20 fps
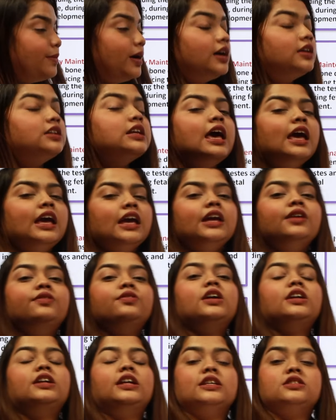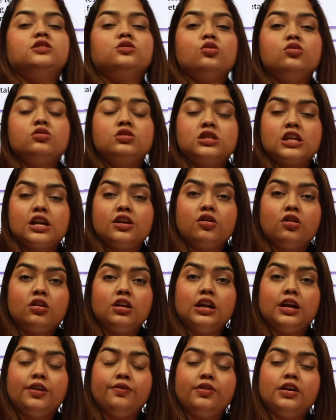mass. If the
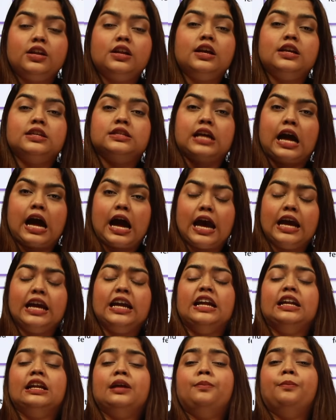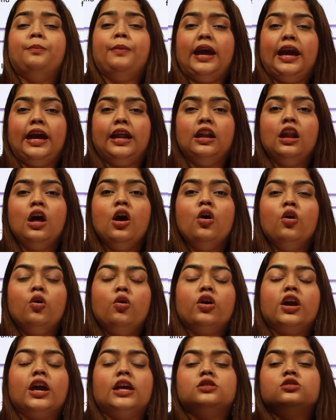testosterone level is high in a male,
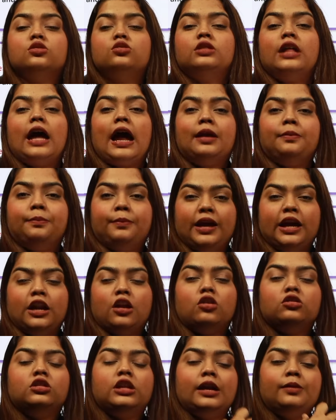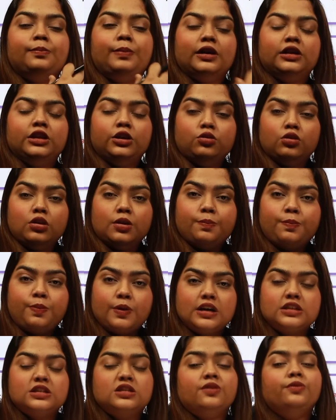okay, so that male or that particular
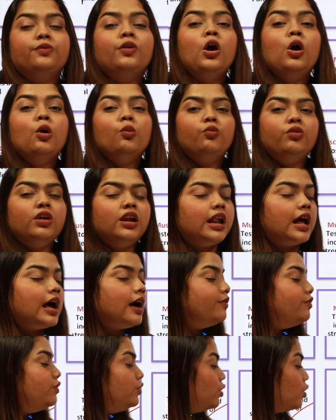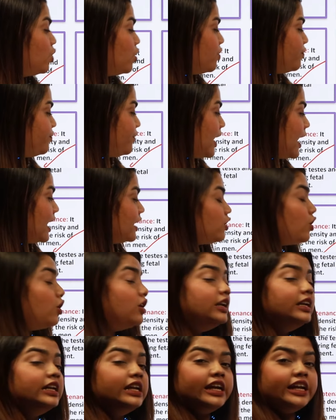person will have low fat
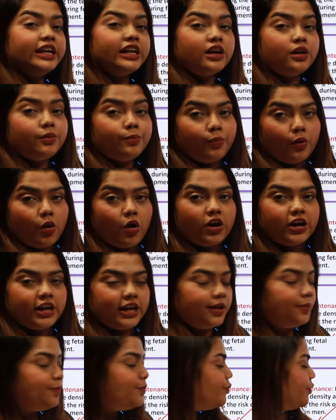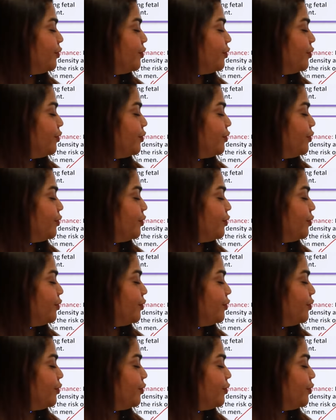or leaner body.